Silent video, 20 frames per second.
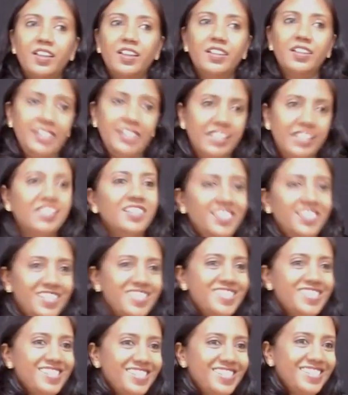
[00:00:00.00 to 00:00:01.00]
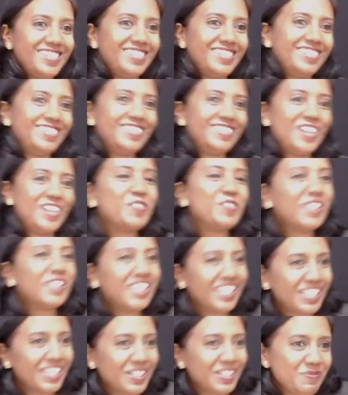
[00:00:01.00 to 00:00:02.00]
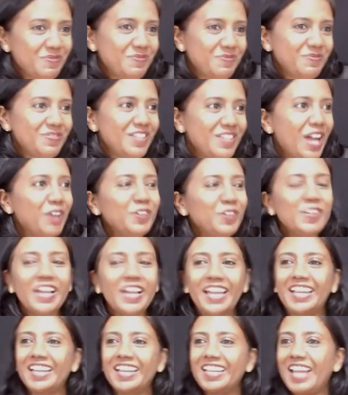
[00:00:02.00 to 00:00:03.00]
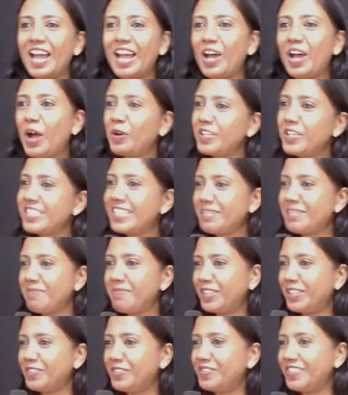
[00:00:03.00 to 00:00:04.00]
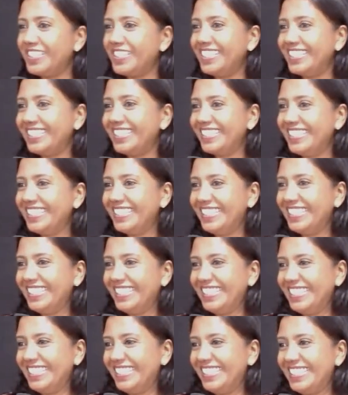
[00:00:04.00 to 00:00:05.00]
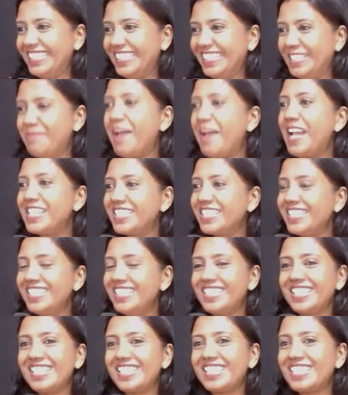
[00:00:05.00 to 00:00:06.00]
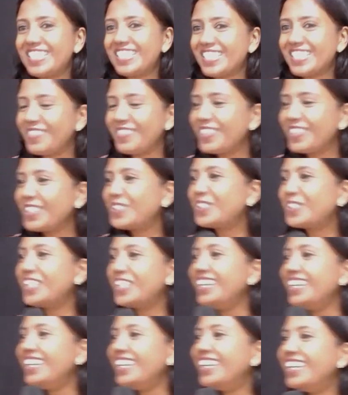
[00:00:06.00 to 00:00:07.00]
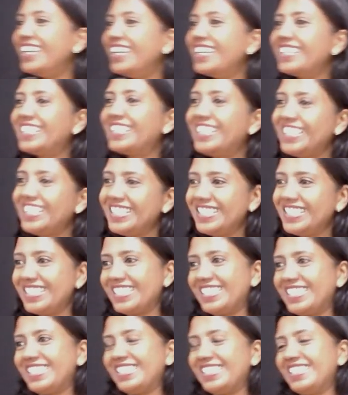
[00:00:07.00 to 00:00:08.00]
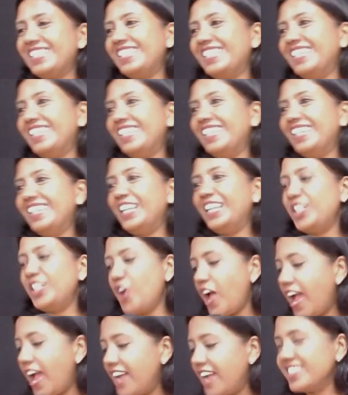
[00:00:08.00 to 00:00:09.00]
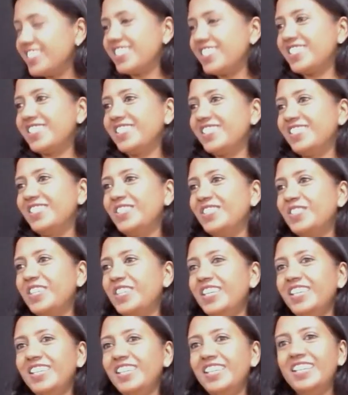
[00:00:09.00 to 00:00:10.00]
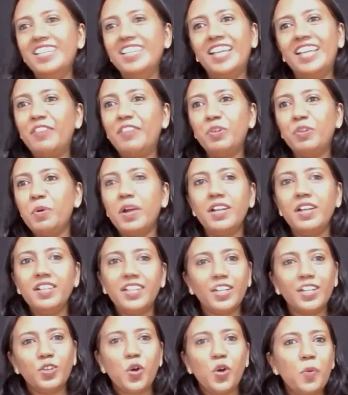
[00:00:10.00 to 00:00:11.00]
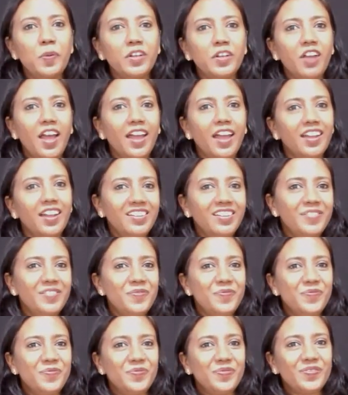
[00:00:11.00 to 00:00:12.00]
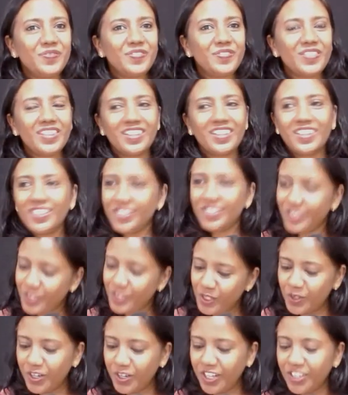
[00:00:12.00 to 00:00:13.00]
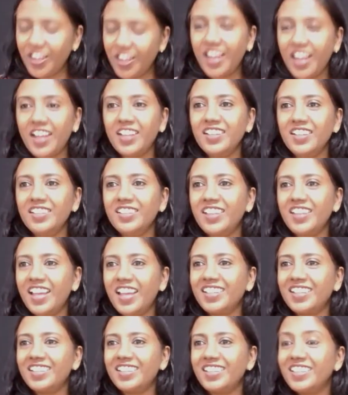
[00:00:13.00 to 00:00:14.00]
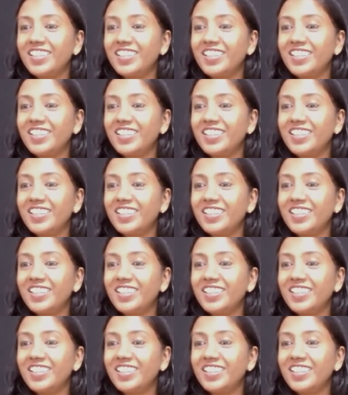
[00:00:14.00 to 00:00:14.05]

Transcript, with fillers: Take the keys of the kingdom. How do you like it? How does that make you feel? Imagine Jesus is giving you the keys in your hands. Okay? Everyone, can you open your hand? Look at your hand and